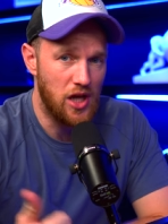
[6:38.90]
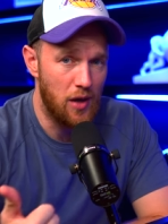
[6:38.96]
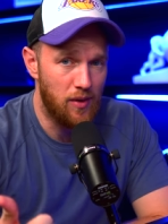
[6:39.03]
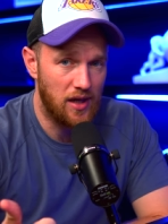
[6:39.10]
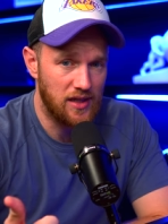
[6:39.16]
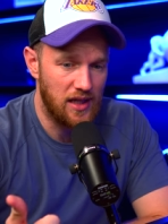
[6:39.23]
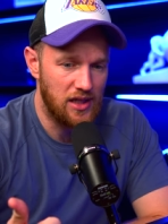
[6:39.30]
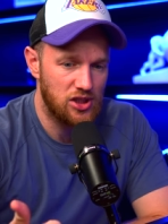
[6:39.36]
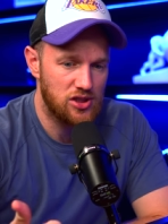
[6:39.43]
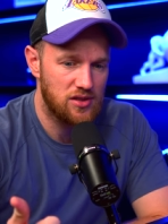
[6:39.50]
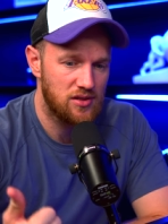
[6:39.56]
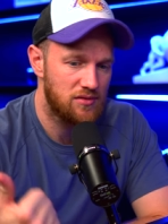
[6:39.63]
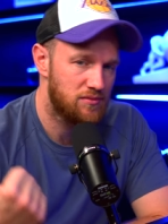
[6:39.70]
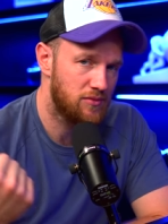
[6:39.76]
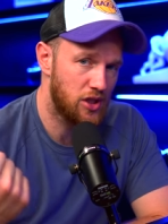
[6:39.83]
know our
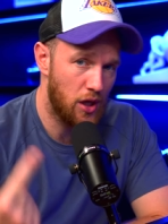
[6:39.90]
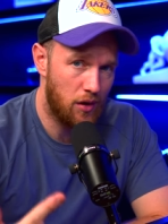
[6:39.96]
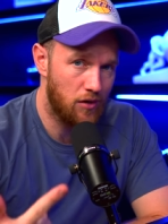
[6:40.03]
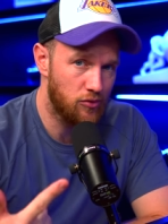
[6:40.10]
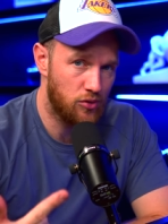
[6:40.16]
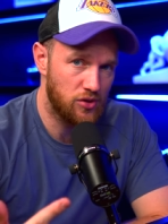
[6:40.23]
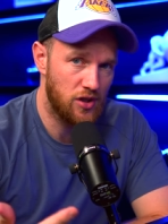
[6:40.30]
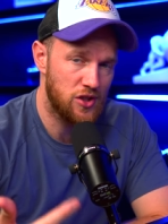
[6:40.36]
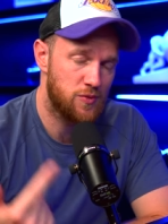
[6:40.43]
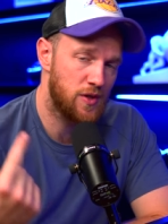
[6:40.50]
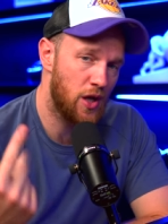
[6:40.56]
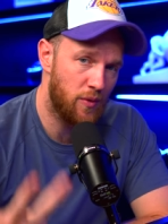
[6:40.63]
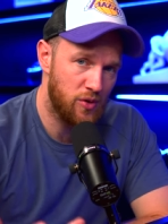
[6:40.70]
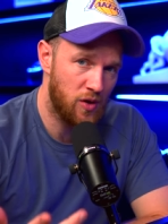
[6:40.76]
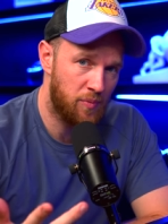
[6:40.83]
niche, we know our audience, we
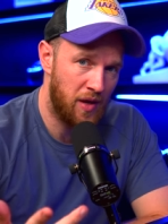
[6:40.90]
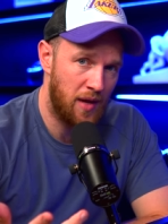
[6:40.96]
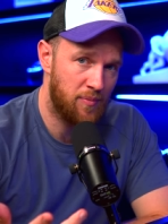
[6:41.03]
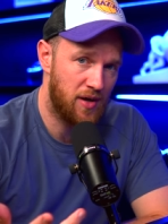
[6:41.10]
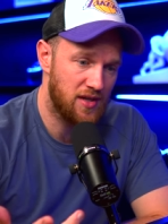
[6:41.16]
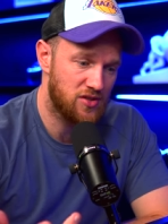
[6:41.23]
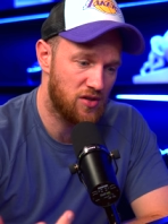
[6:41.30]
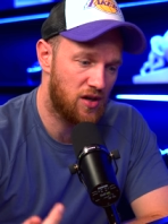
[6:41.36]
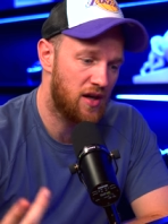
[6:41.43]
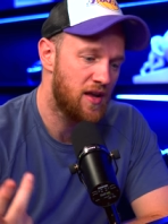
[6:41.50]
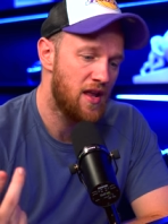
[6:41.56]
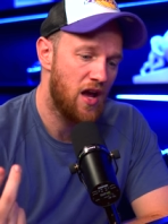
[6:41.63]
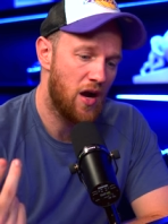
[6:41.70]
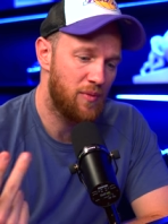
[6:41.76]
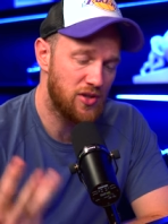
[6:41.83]
know what your pain points are,
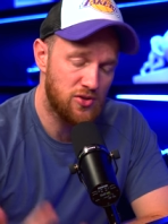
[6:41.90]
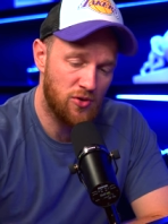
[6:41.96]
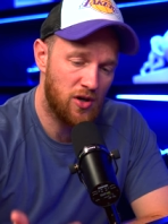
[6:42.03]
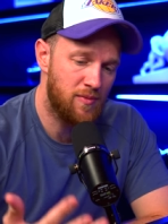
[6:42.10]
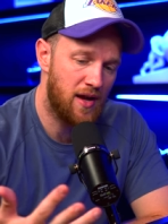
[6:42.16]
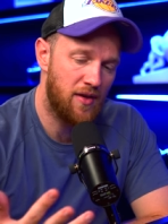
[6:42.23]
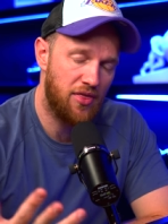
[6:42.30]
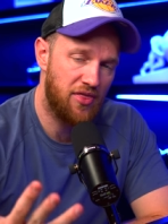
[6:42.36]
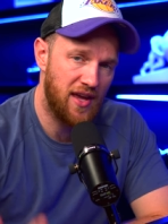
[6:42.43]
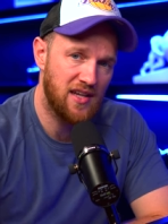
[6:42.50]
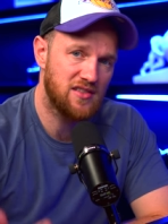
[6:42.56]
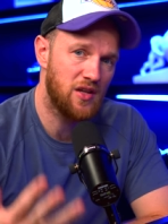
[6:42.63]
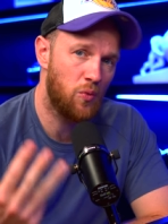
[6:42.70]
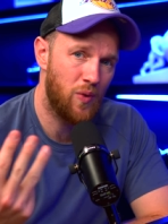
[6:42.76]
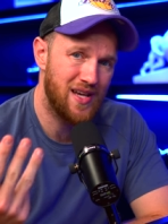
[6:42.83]
and we're talking about
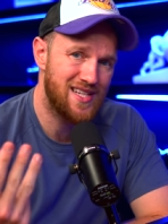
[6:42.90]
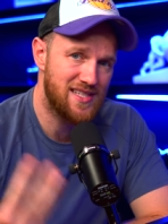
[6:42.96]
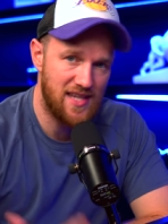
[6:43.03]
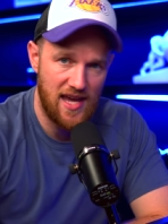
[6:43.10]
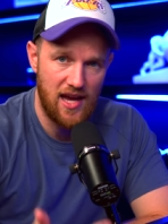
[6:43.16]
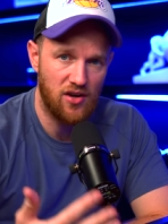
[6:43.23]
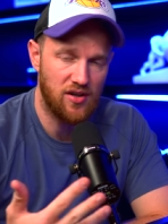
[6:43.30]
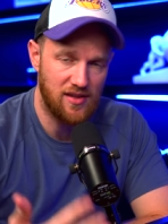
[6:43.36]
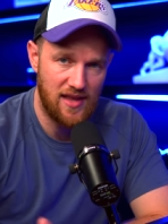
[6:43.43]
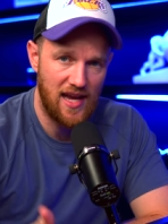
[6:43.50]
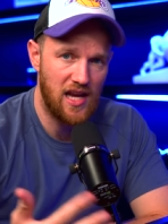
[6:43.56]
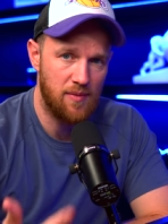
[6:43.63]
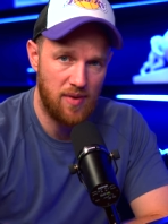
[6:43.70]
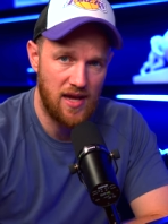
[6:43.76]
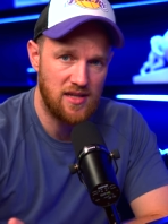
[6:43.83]
things that we're seeing on a
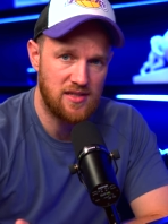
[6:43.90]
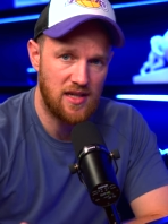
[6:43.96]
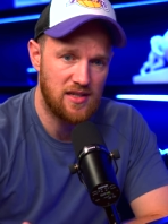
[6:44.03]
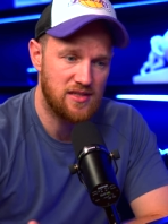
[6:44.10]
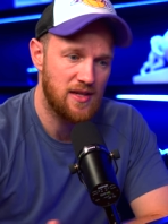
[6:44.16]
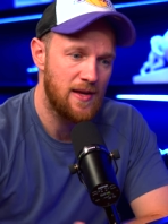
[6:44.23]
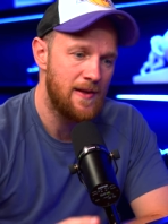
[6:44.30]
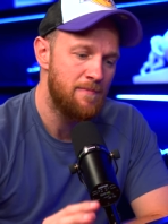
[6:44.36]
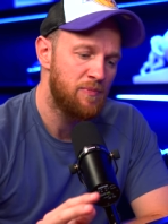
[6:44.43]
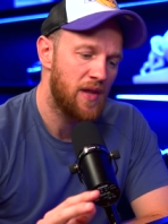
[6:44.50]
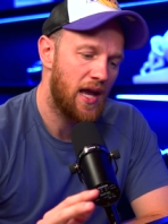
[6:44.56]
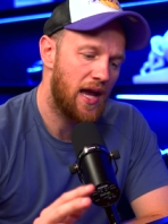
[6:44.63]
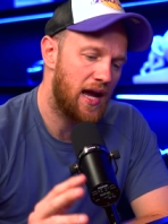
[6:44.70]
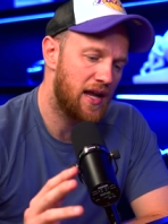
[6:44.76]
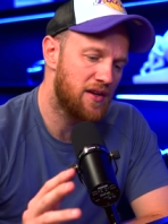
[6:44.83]
daily basis.
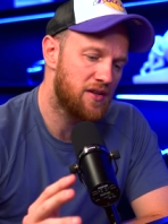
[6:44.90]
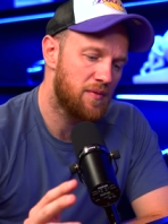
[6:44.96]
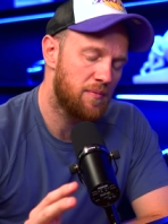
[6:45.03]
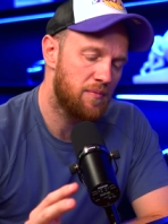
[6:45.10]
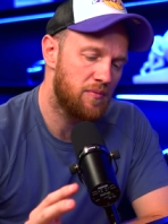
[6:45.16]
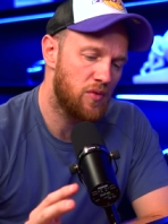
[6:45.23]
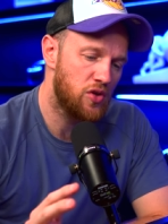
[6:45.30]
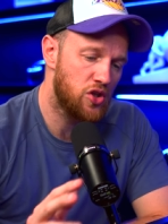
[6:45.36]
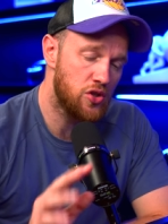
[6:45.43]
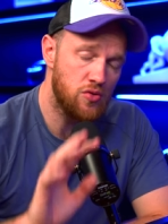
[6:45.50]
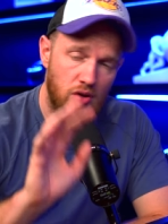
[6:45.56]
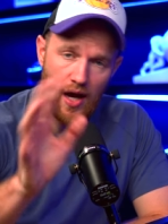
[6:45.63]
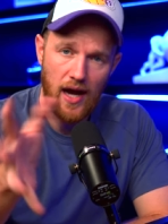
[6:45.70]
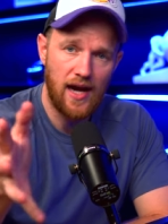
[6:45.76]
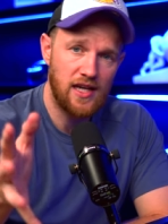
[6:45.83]
And
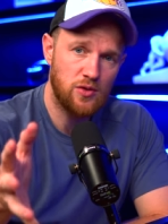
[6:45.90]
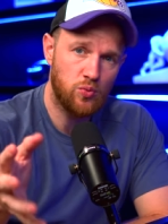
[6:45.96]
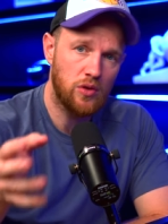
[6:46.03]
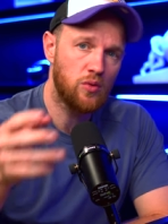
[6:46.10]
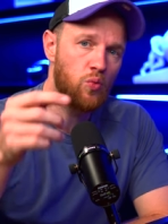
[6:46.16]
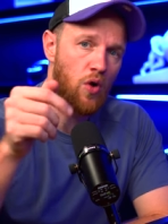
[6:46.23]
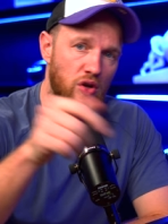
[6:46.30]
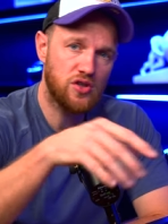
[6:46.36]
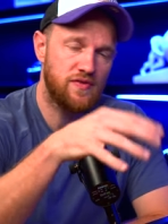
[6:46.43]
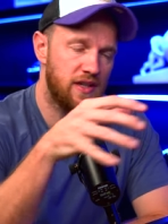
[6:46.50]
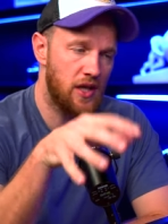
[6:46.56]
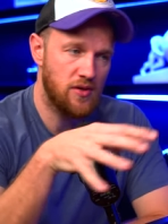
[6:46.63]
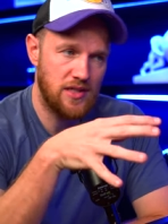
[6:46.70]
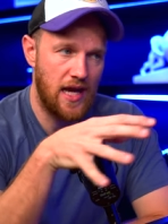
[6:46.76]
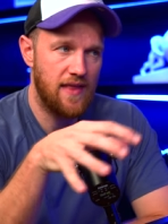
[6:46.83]
you guys will watch
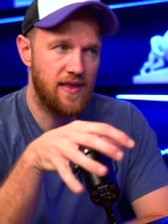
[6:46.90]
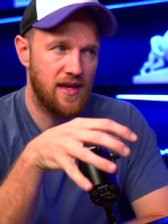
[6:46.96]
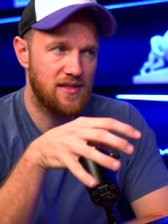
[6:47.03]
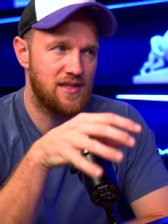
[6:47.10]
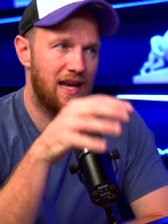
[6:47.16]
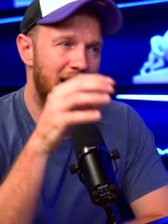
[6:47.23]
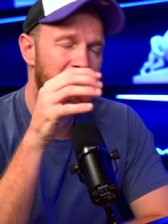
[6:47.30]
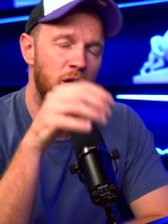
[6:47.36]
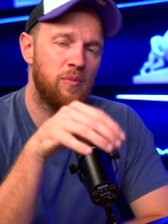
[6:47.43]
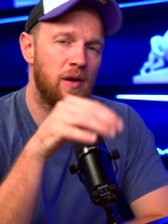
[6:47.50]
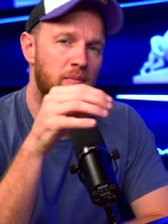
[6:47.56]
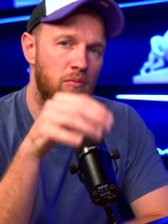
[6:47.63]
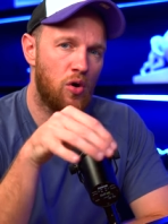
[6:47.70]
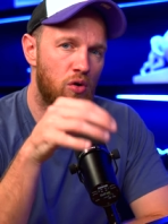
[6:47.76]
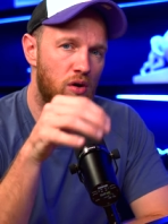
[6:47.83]
videos like this a little
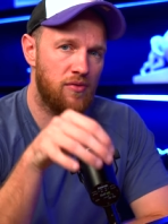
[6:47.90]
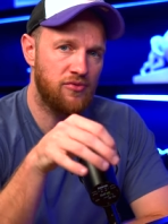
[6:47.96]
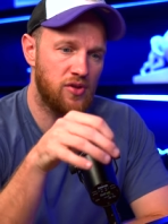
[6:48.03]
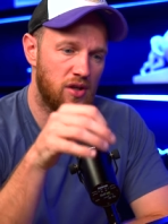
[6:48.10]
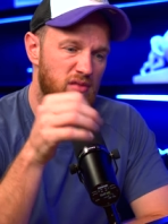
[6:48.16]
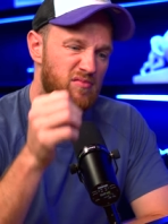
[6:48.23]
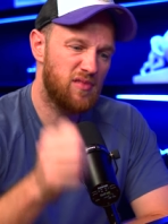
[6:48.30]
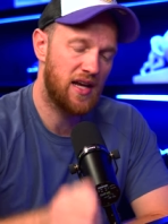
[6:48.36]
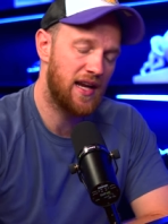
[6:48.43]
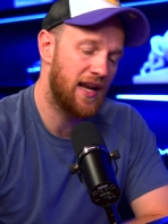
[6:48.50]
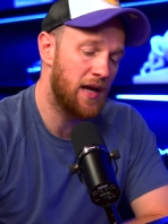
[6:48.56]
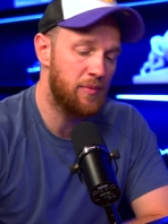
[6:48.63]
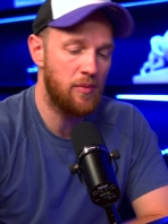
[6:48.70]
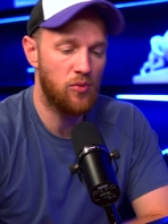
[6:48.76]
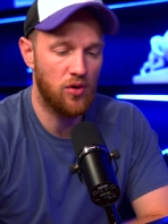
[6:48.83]
bit more often and a
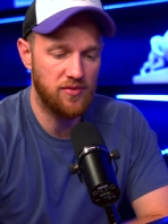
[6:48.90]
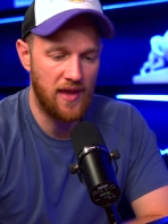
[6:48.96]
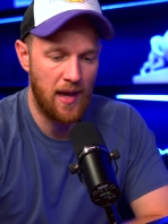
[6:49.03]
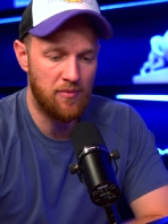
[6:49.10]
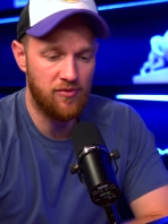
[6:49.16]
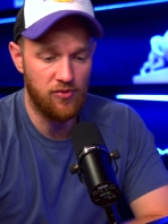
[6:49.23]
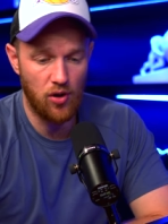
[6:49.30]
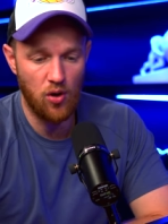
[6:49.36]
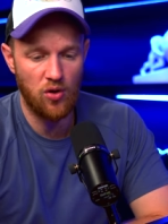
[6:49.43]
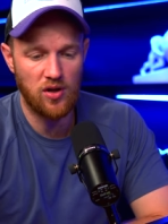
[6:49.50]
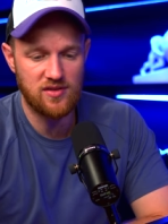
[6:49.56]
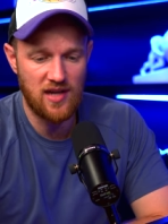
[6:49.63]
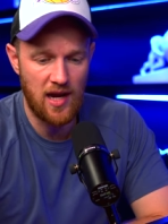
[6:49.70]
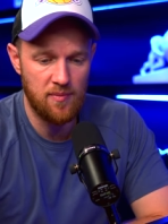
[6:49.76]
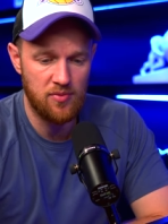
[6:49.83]
little bit more depth for a
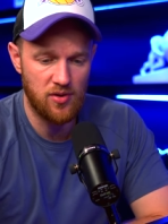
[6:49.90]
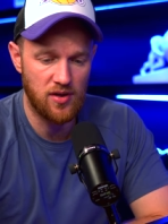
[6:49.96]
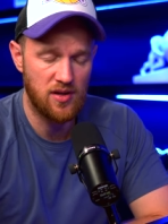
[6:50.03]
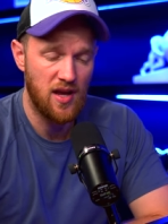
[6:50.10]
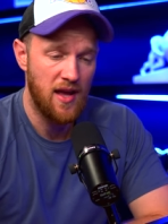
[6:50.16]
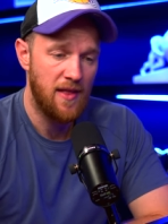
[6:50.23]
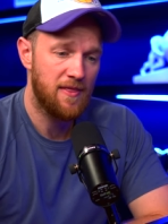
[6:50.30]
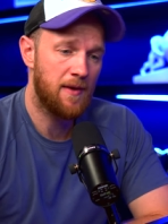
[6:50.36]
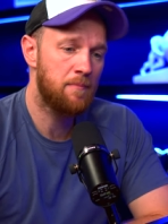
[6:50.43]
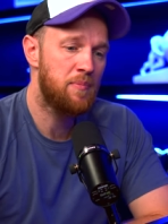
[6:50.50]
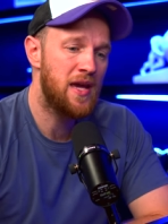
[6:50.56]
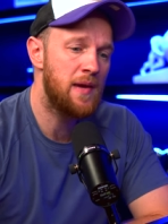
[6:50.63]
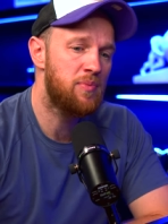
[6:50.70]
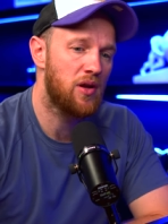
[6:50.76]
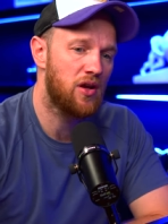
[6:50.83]
longer time period than
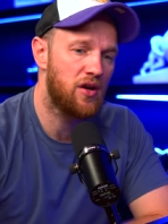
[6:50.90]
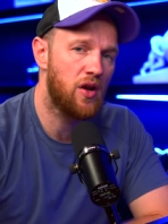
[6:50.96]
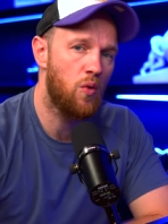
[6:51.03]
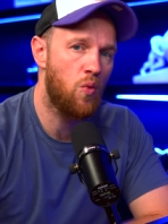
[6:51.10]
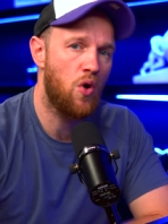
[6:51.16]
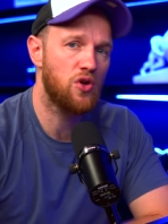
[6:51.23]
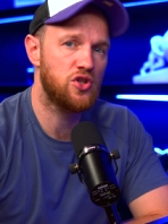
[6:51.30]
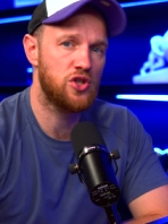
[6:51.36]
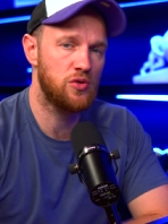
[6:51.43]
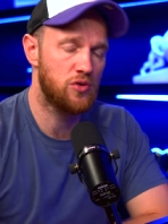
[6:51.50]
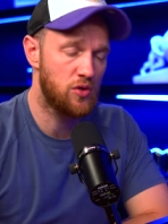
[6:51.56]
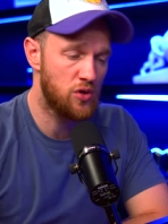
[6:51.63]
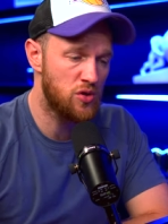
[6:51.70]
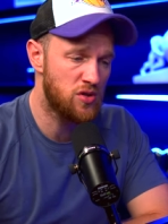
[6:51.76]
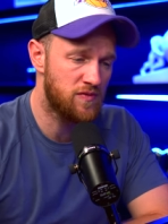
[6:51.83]
people are going to watch you
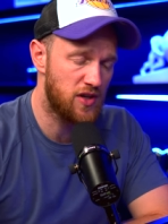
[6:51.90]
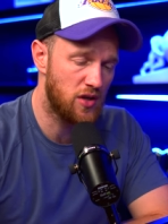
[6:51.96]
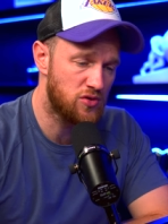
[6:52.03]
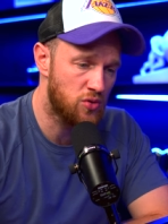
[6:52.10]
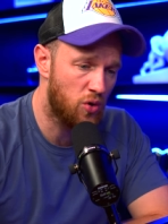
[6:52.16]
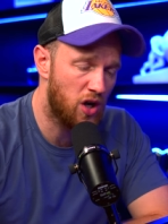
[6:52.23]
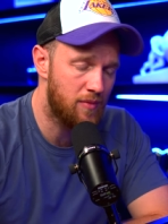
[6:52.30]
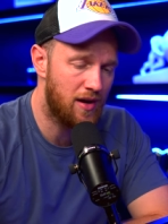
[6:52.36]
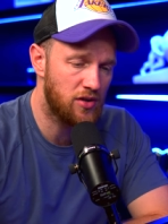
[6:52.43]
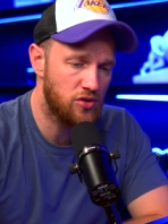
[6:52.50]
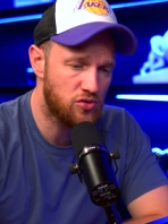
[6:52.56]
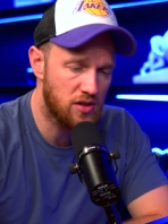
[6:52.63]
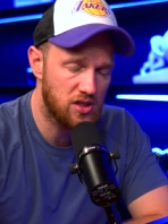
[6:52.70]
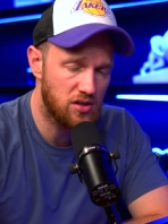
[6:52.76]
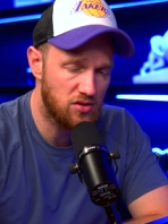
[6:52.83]
do a YouTube video talking about
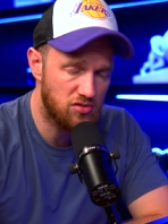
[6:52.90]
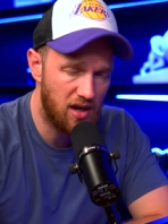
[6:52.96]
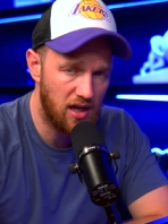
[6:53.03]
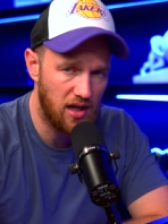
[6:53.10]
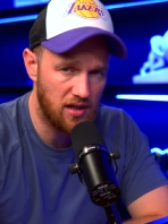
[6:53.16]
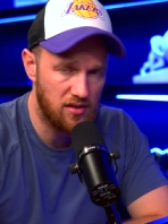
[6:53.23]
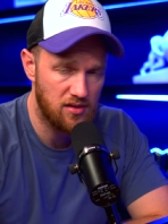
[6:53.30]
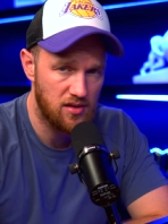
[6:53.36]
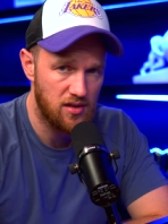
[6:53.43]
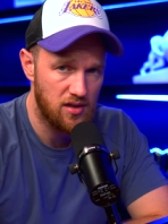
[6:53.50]
nutrition and training.